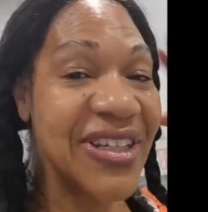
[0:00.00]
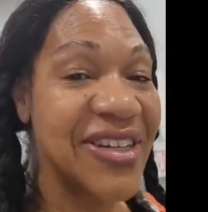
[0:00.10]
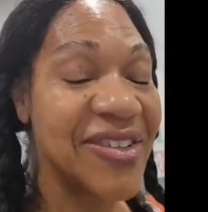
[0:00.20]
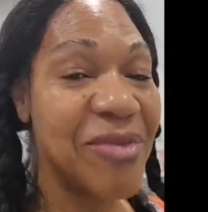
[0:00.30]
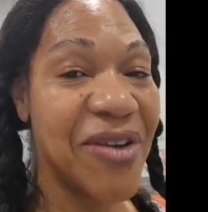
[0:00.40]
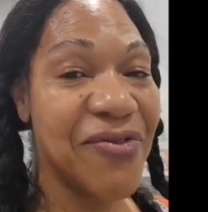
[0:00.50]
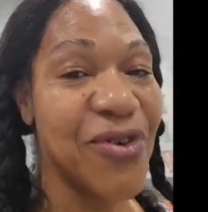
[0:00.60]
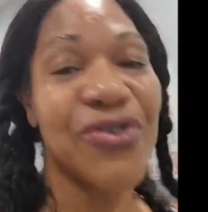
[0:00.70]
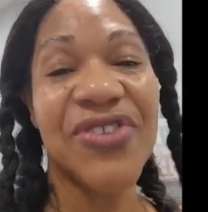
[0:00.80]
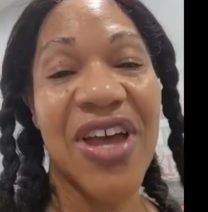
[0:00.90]
It is my
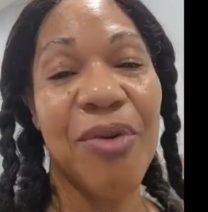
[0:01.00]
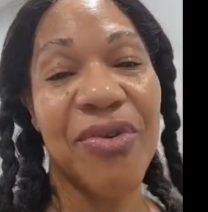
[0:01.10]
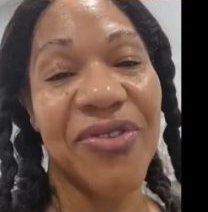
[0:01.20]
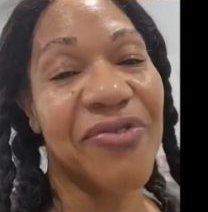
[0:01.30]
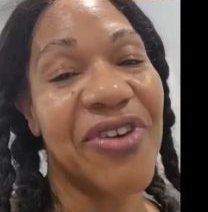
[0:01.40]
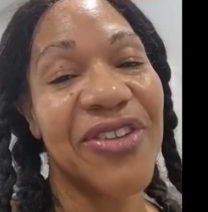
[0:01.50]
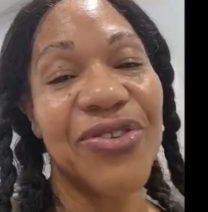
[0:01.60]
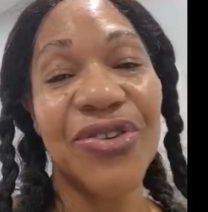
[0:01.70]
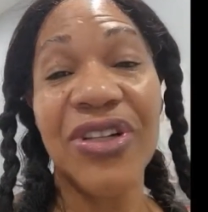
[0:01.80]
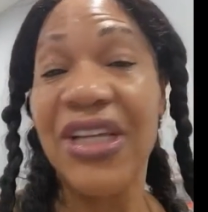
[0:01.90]
first time with a
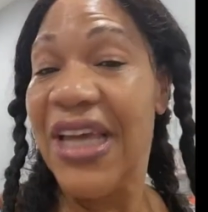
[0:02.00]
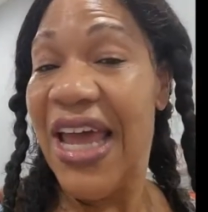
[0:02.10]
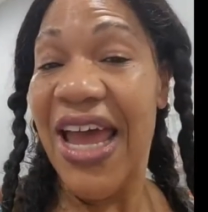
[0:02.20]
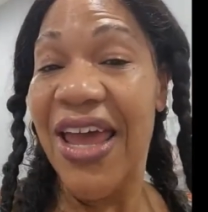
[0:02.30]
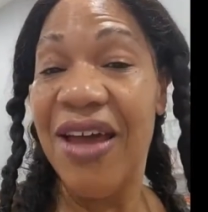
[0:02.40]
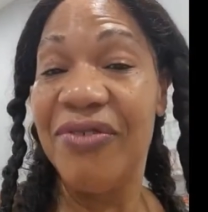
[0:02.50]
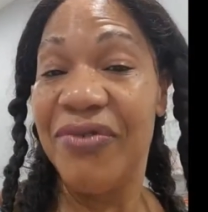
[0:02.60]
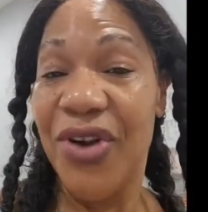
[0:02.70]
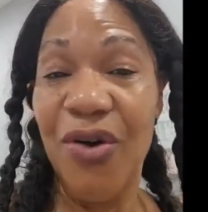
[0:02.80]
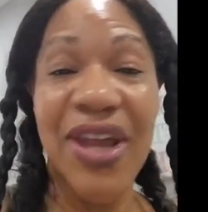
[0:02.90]
frontal. I have
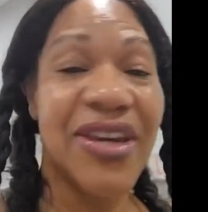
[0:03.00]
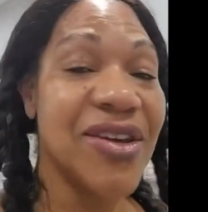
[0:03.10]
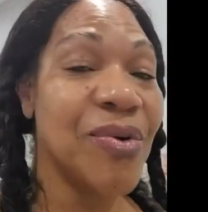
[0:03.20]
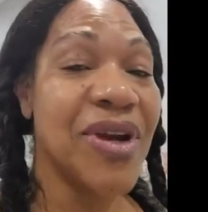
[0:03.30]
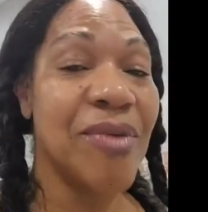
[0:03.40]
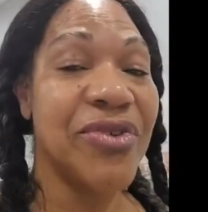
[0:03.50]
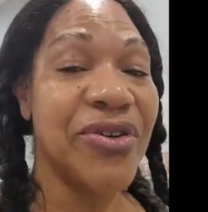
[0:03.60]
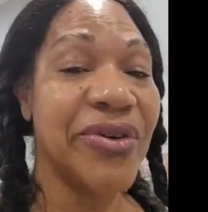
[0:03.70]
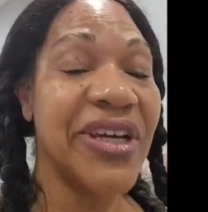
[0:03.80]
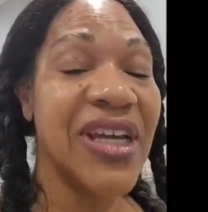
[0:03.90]
no idea what I'm
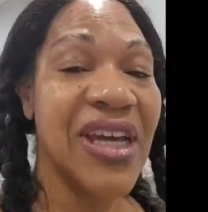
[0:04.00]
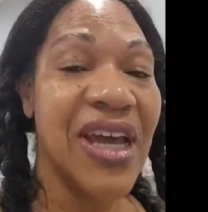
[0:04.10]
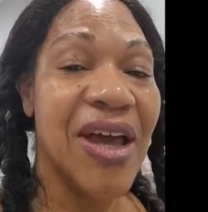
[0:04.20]
doing.